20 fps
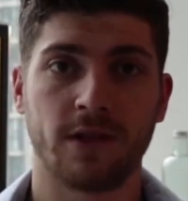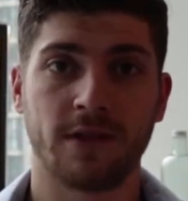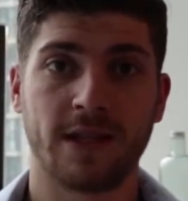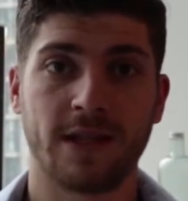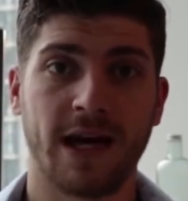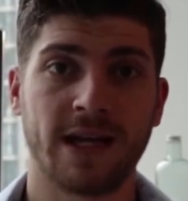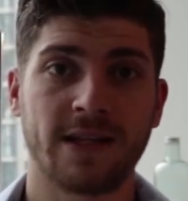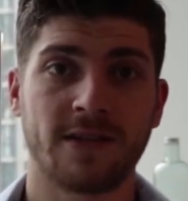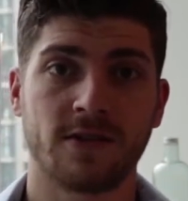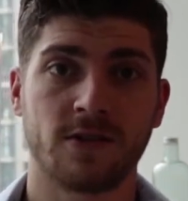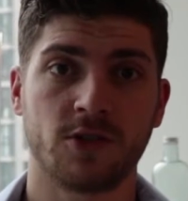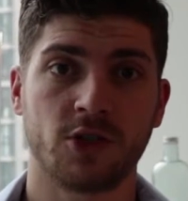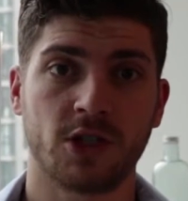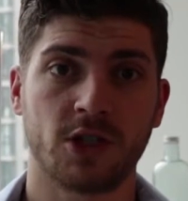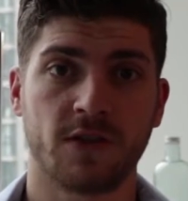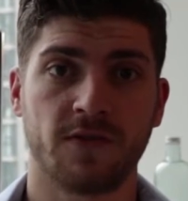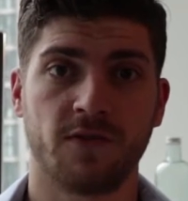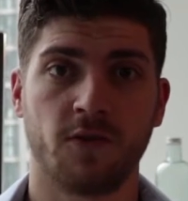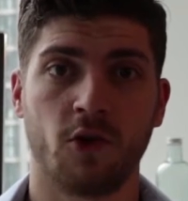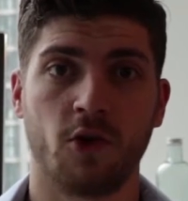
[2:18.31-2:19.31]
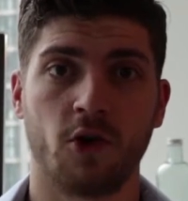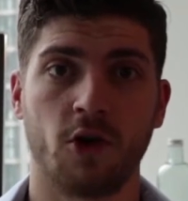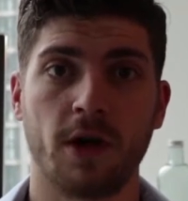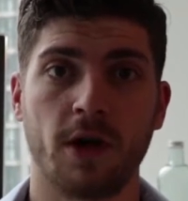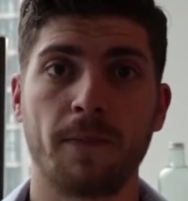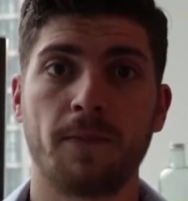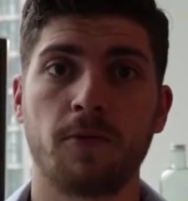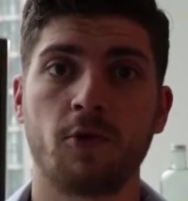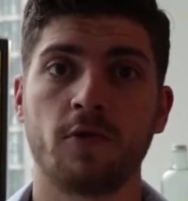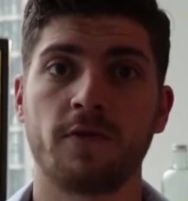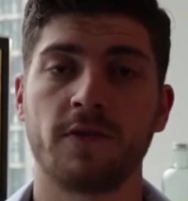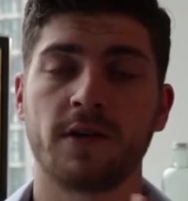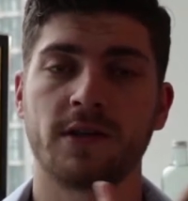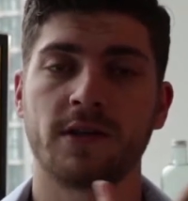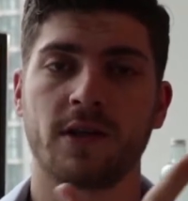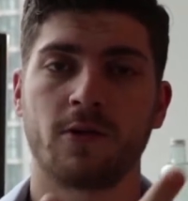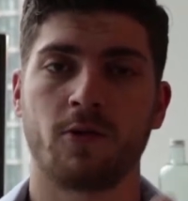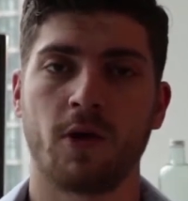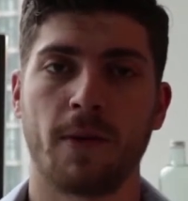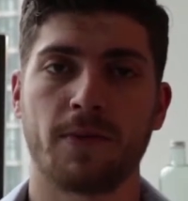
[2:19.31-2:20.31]
That's just for
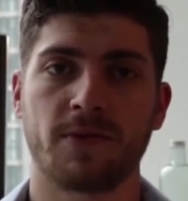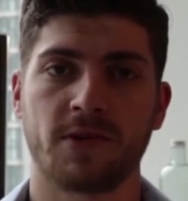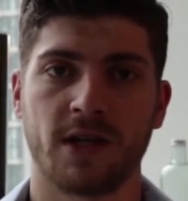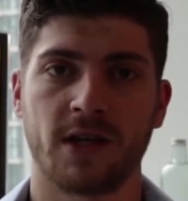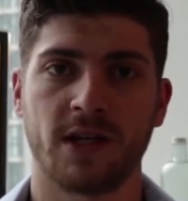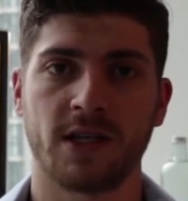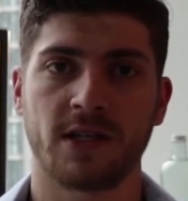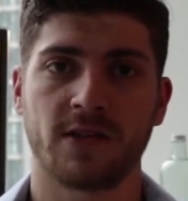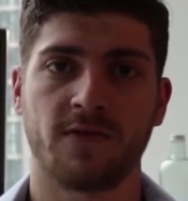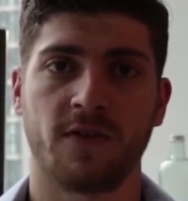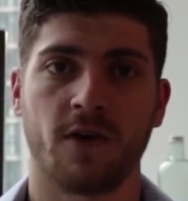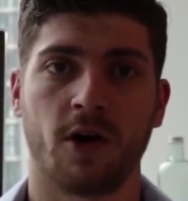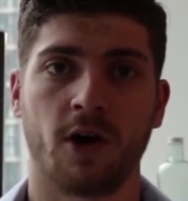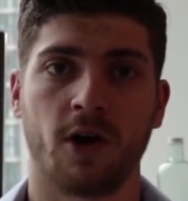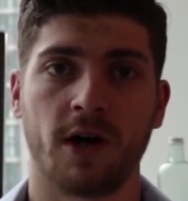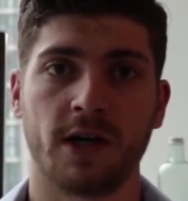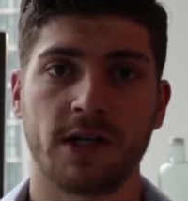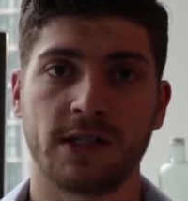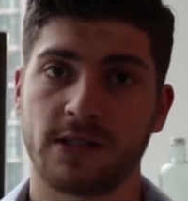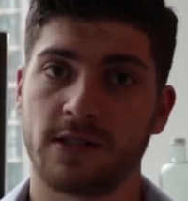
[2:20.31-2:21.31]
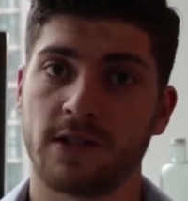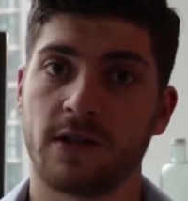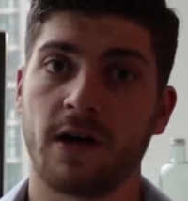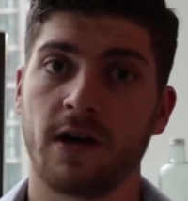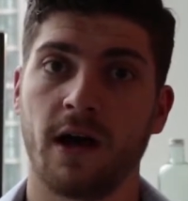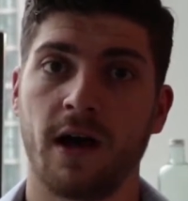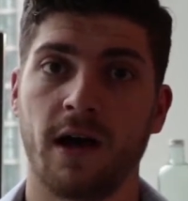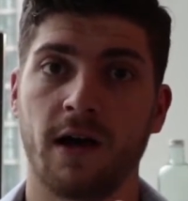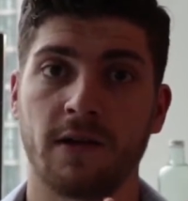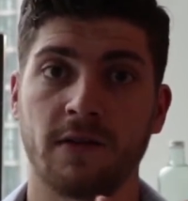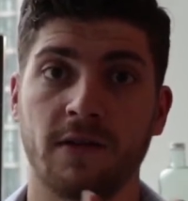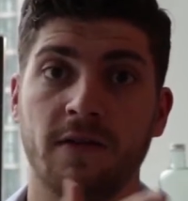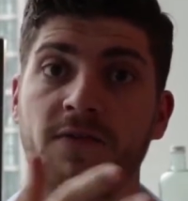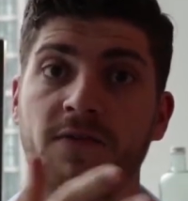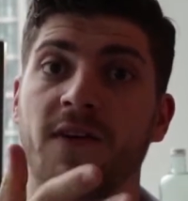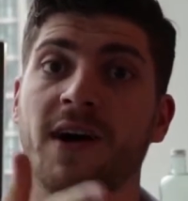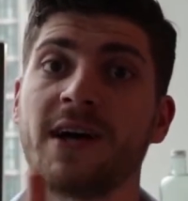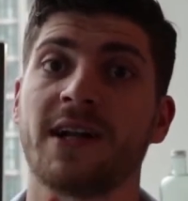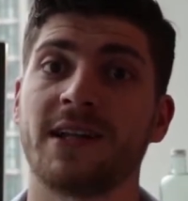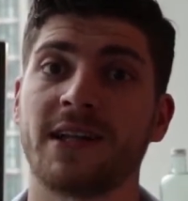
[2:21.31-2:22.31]
improving the website as far as the
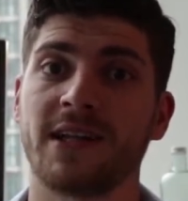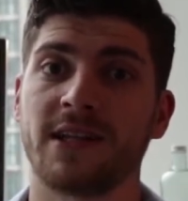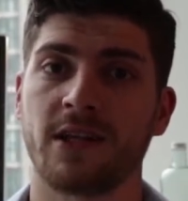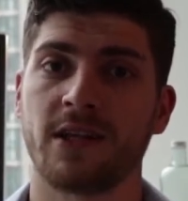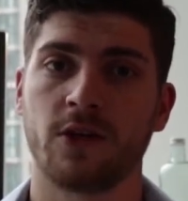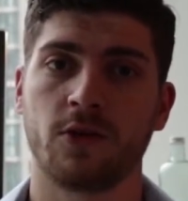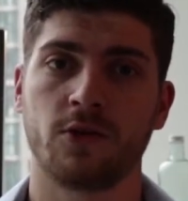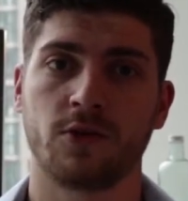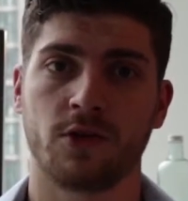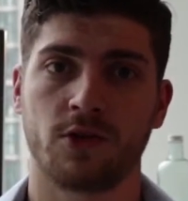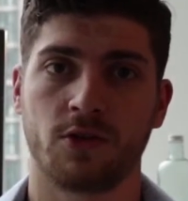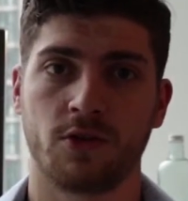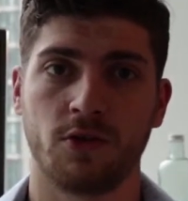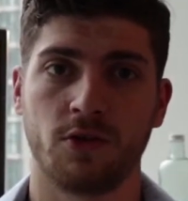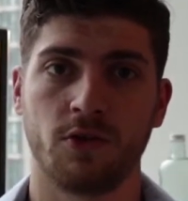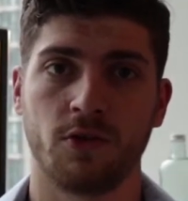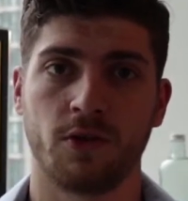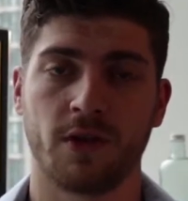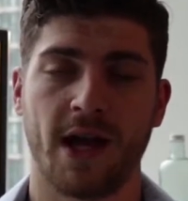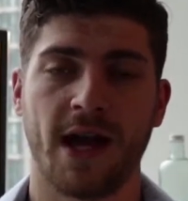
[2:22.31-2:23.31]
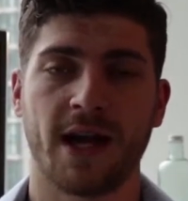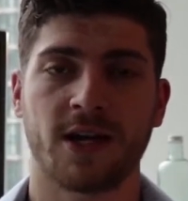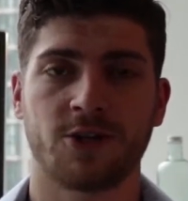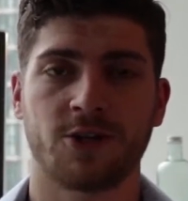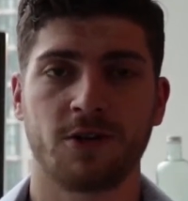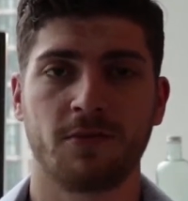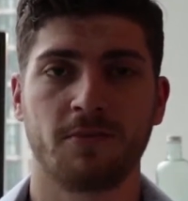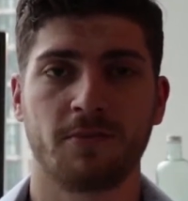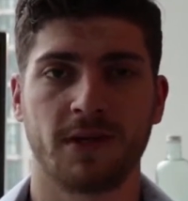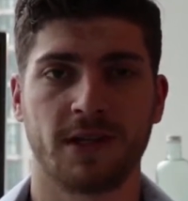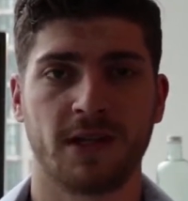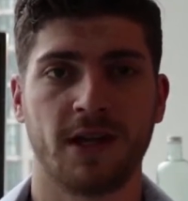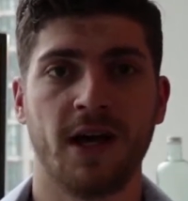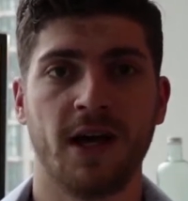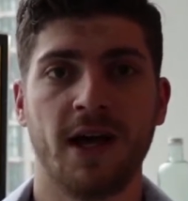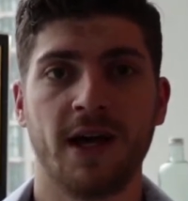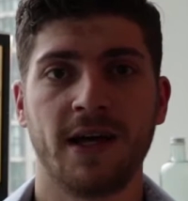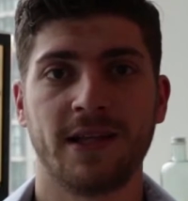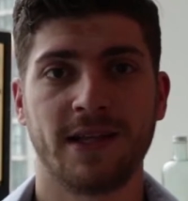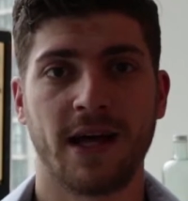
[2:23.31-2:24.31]
funneling the user to do an action,
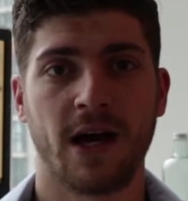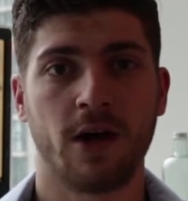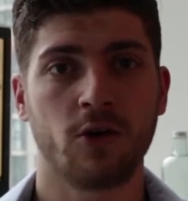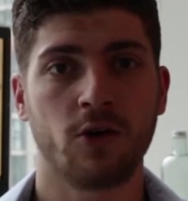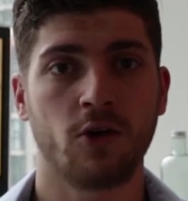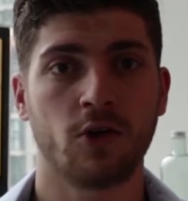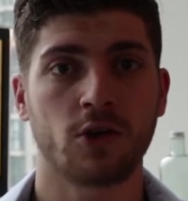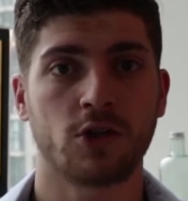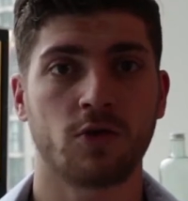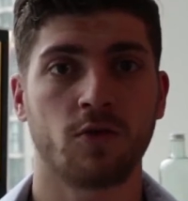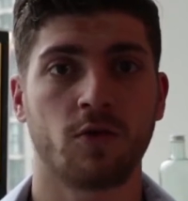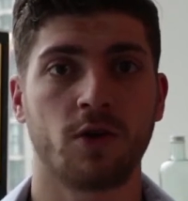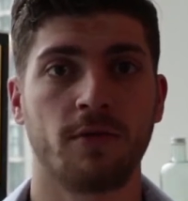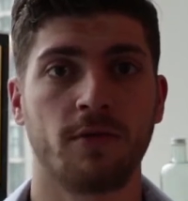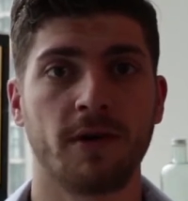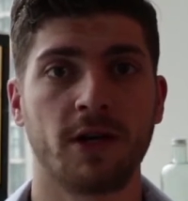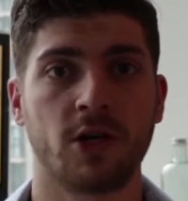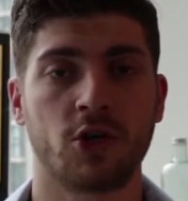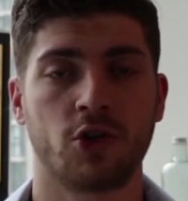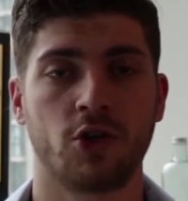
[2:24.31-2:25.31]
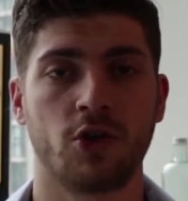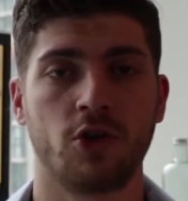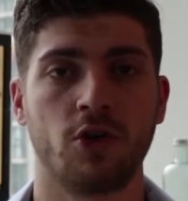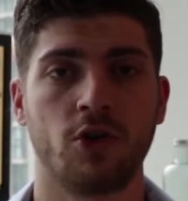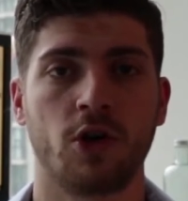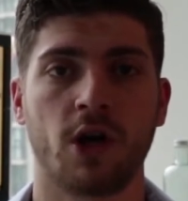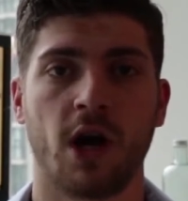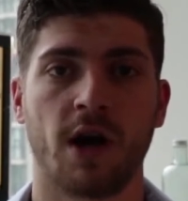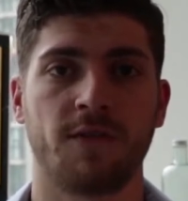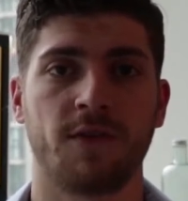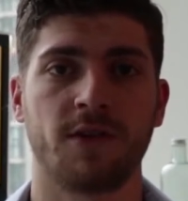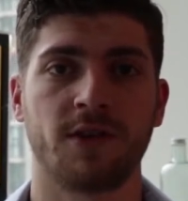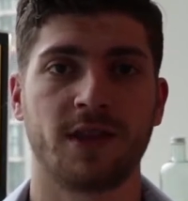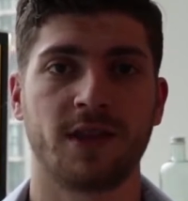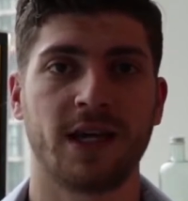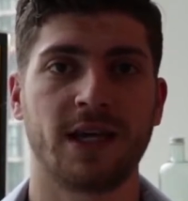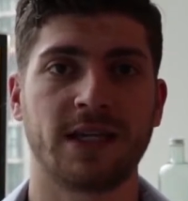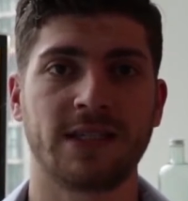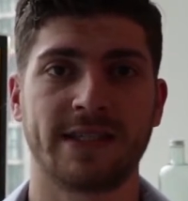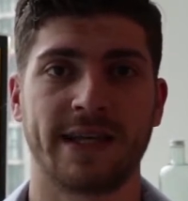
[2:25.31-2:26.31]
but now you also want to make sure you cover
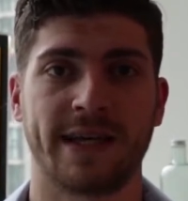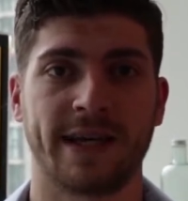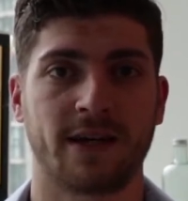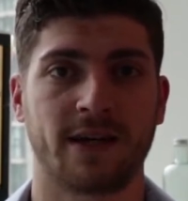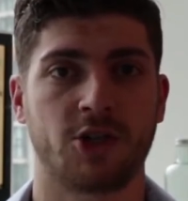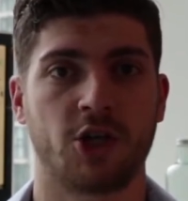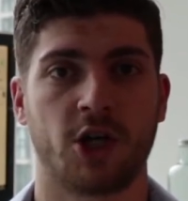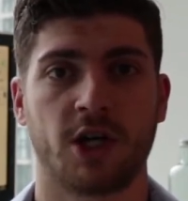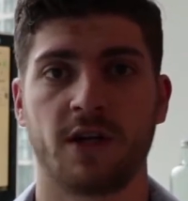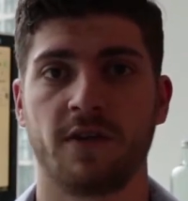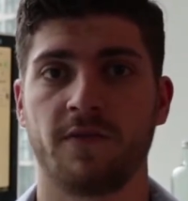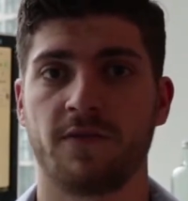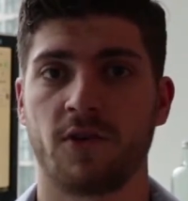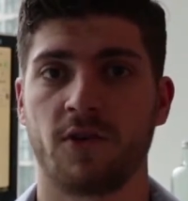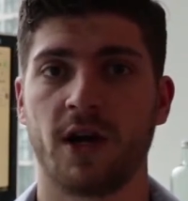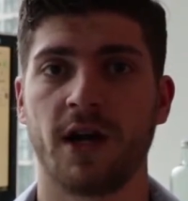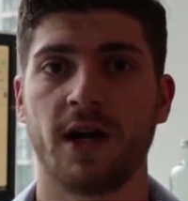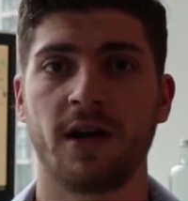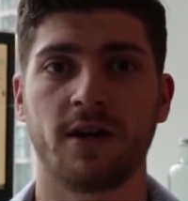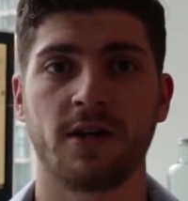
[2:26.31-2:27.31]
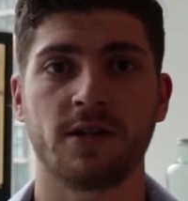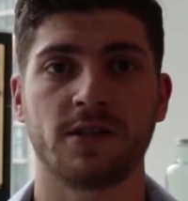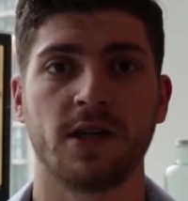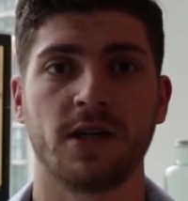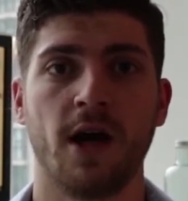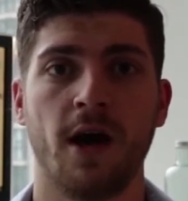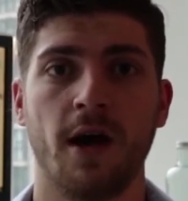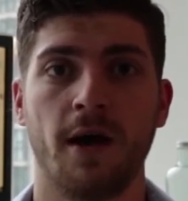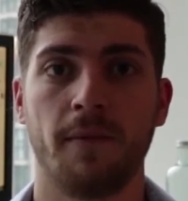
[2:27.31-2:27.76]
things like checking for errors,